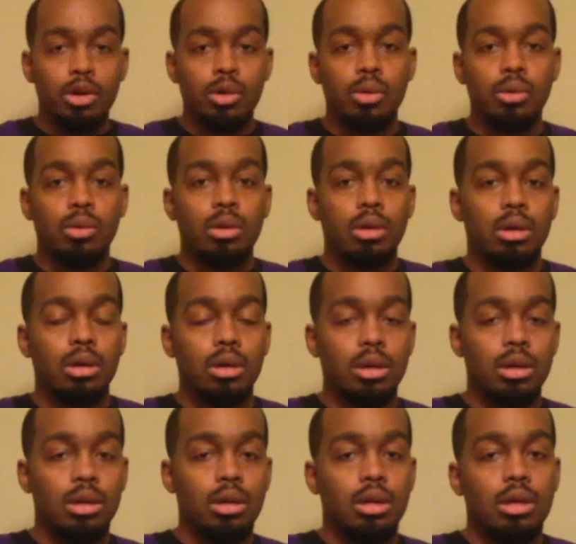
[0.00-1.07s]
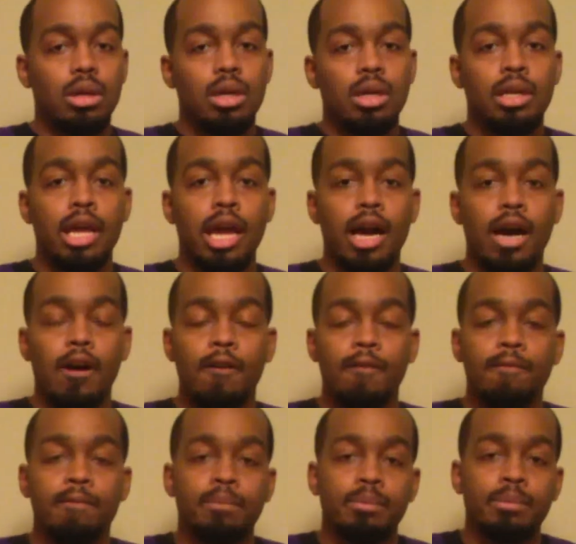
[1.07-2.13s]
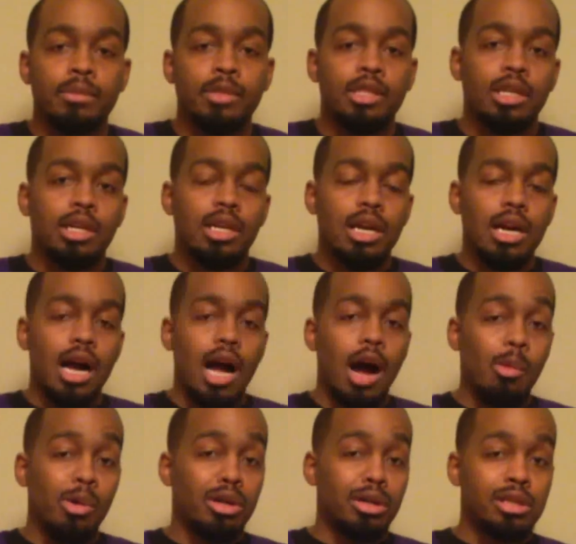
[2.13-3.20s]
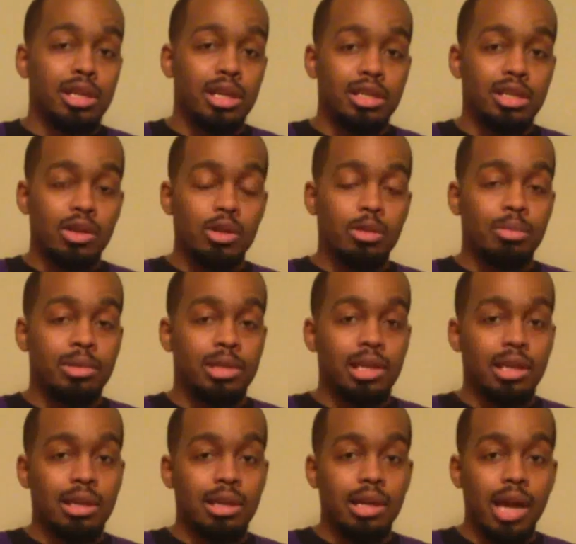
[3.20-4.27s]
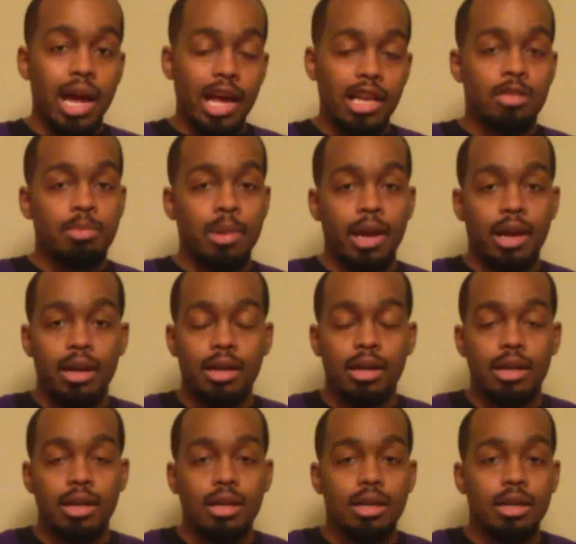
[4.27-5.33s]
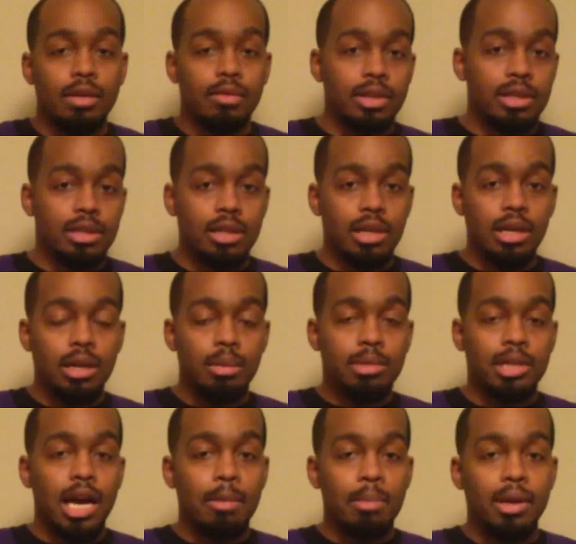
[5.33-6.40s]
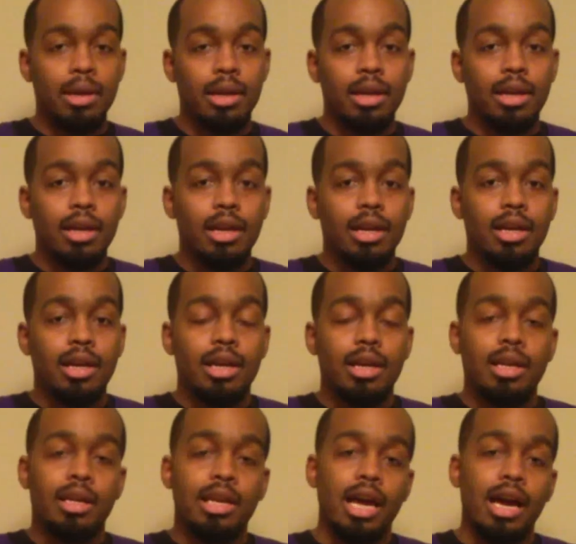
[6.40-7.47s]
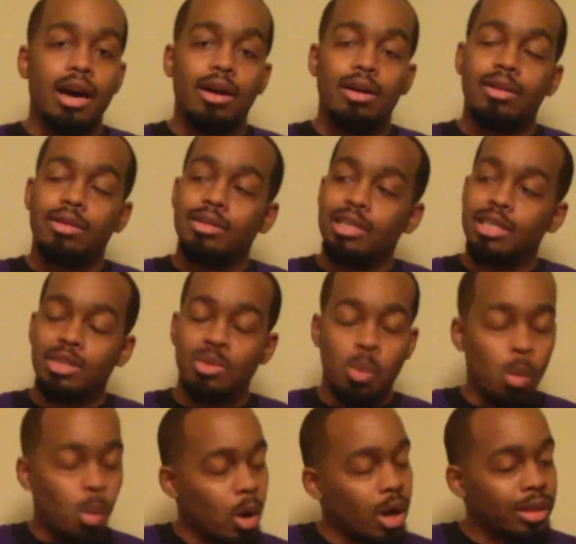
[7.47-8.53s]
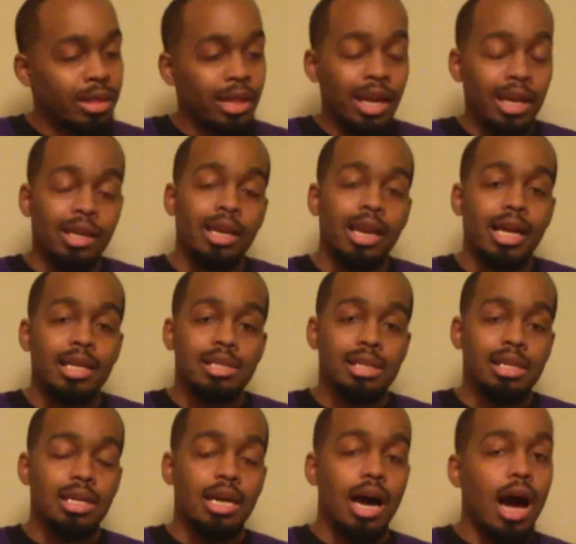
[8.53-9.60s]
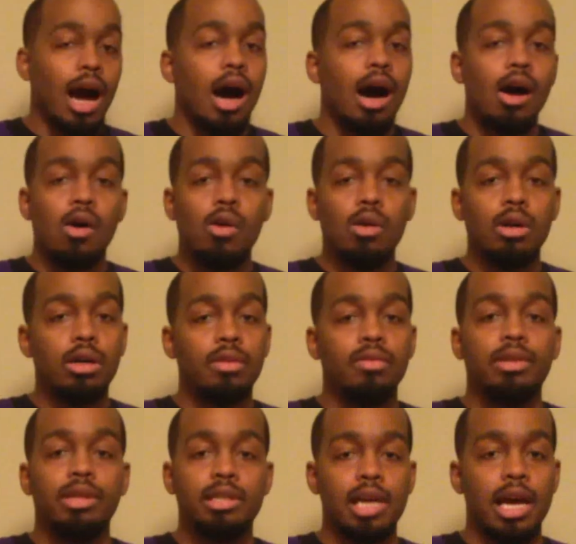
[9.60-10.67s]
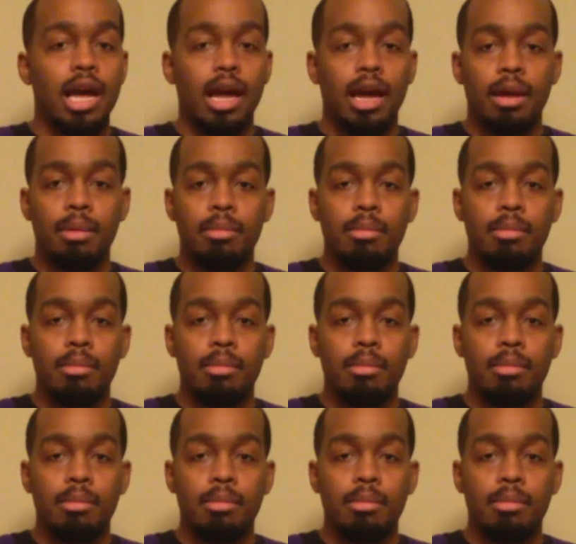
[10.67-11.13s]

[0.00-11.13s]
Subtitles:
to do. Now, I want to touch on a particular aspect of this topic. Now, this one thing that I see all of the time,